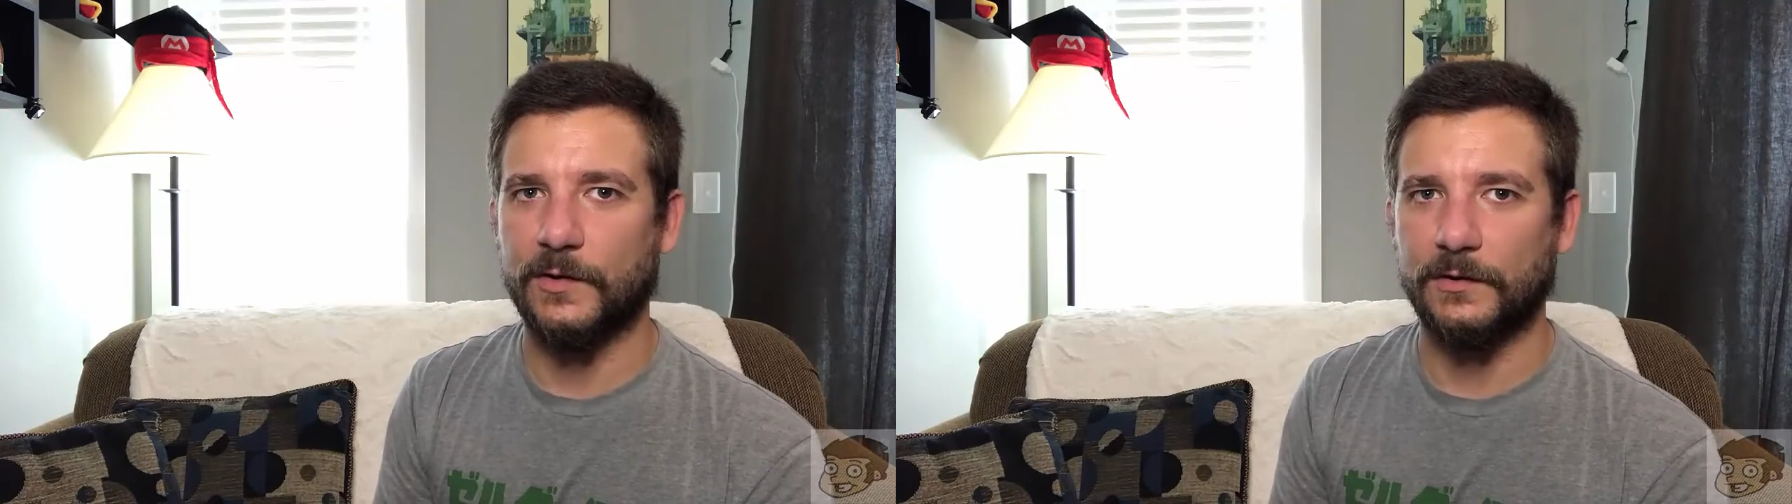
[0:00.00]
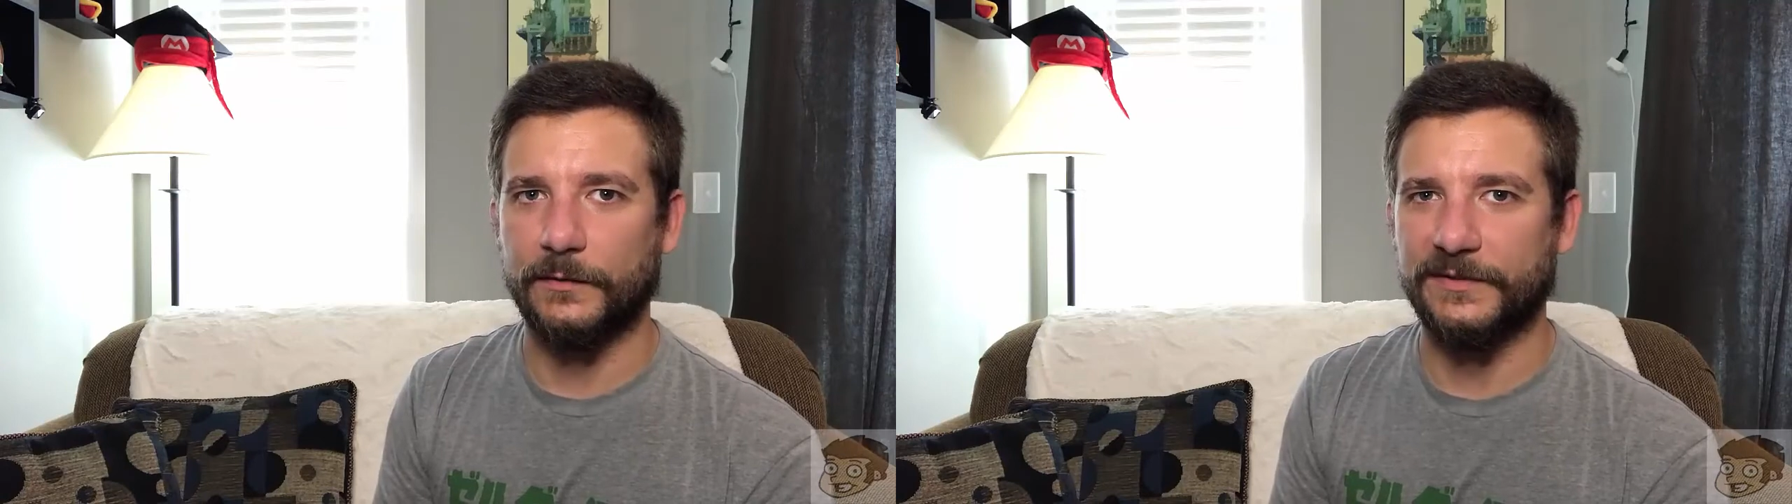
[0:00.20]

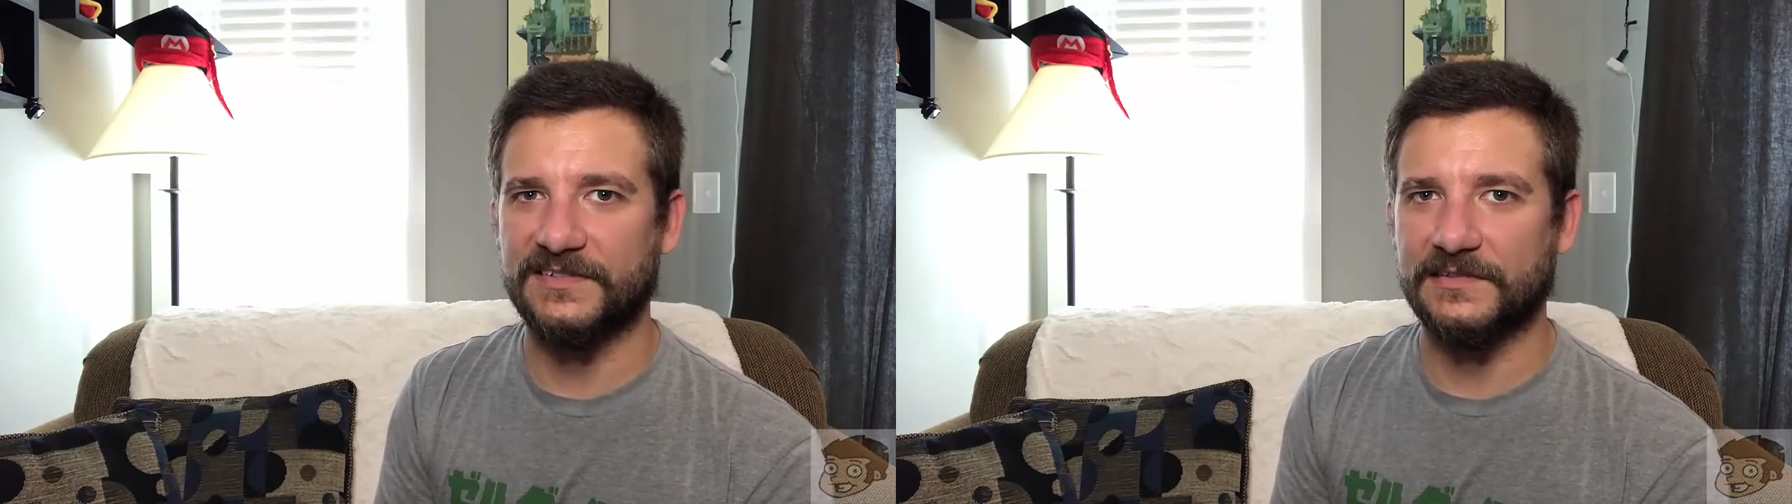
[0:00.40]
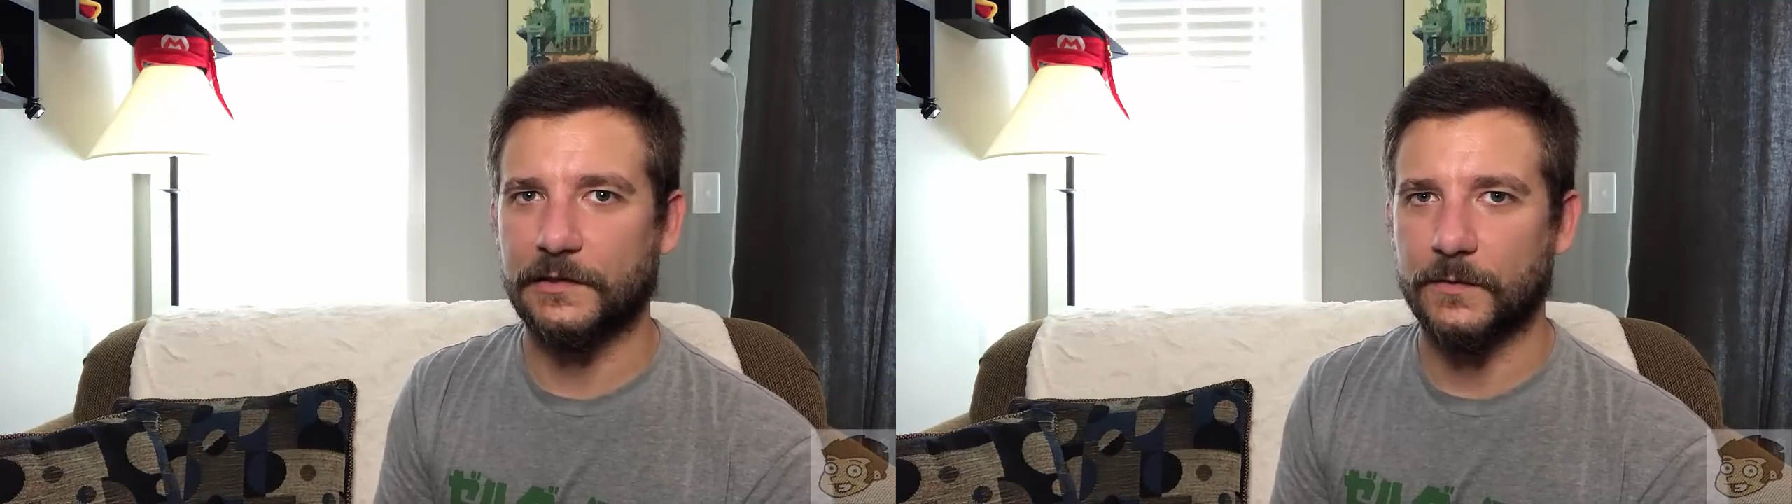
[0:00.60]
out a little bit
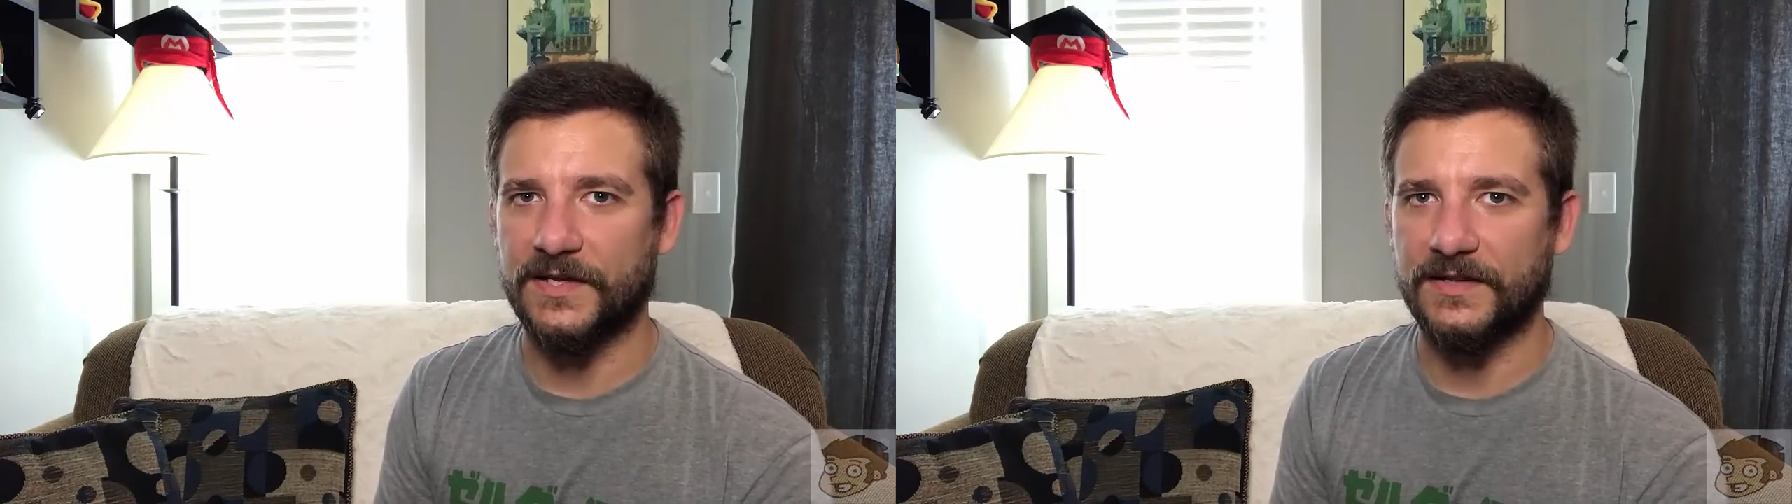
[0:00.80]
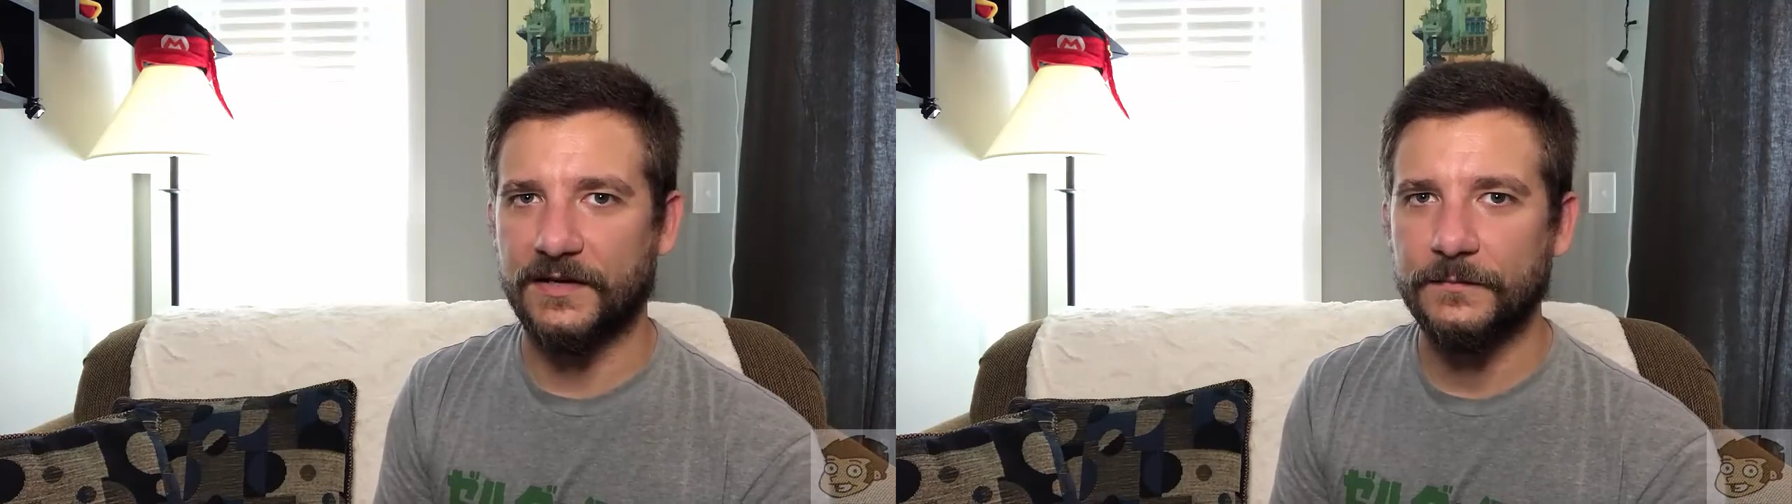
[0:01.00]

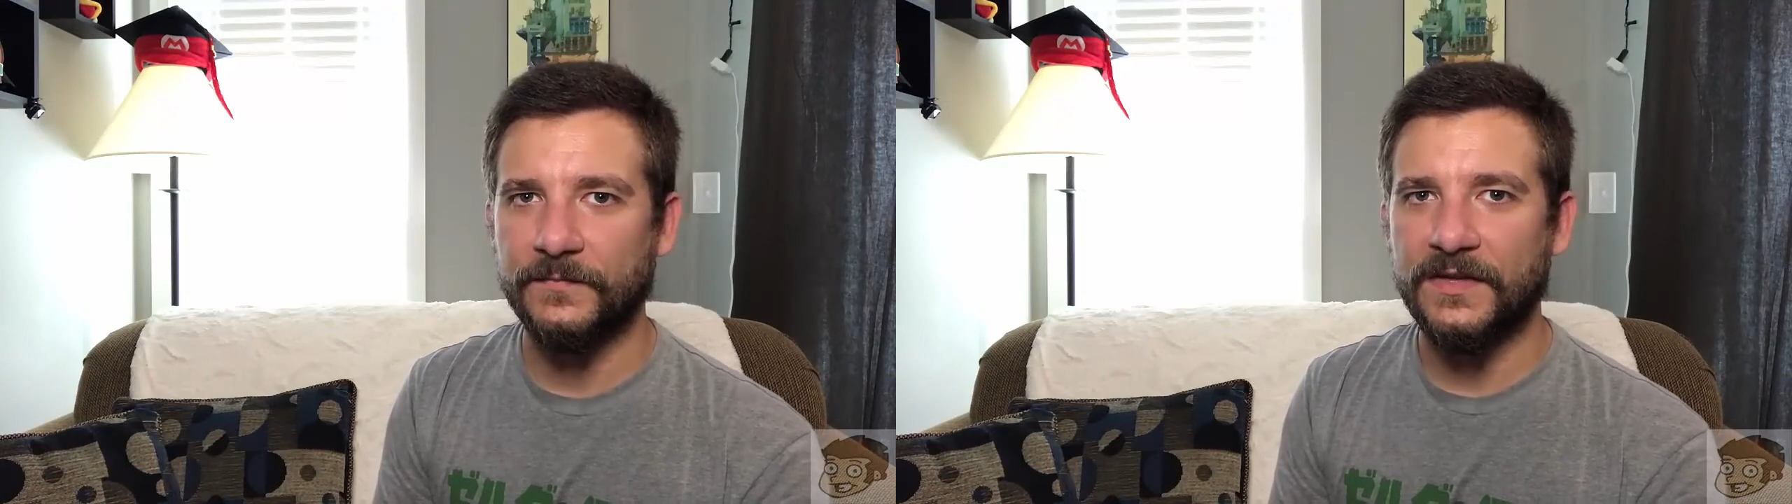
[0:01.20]
slurry there,